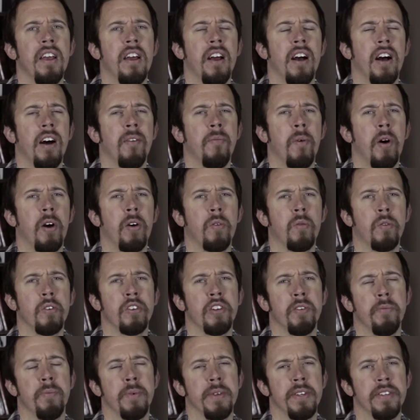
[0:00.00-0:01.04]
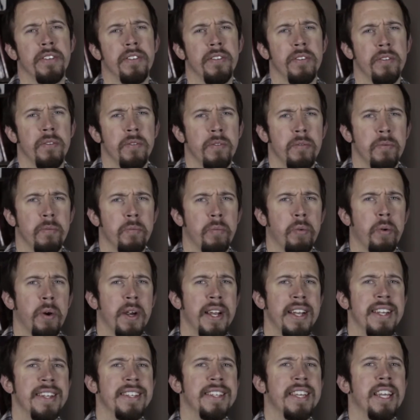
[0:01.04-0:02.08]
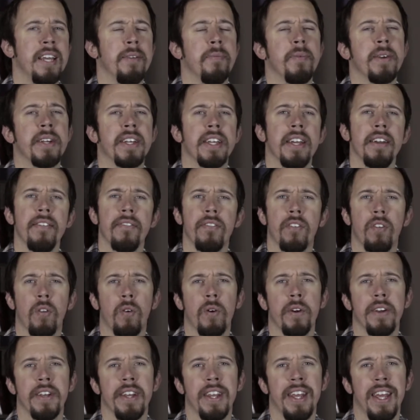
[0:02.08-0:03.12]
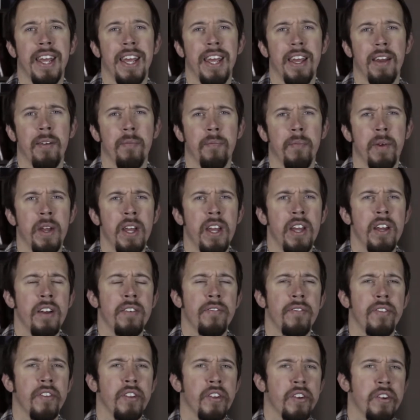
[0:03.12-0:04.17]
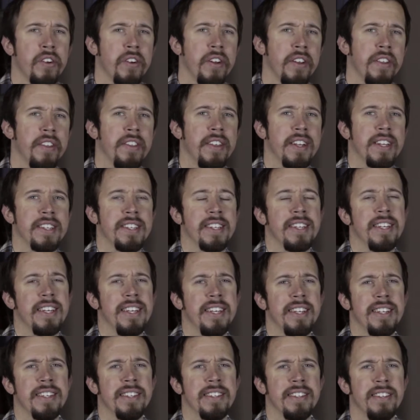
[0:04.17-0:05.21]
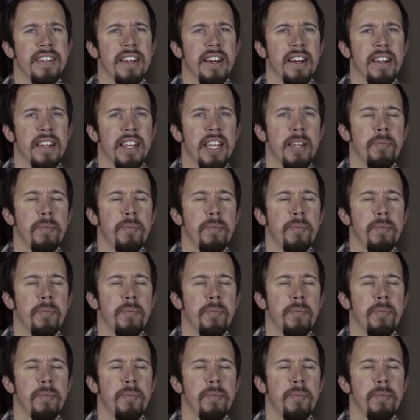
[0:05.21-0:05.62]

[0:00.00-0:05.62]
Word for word: Our worship is to praise Him and give glory to Him for the good things that He has done.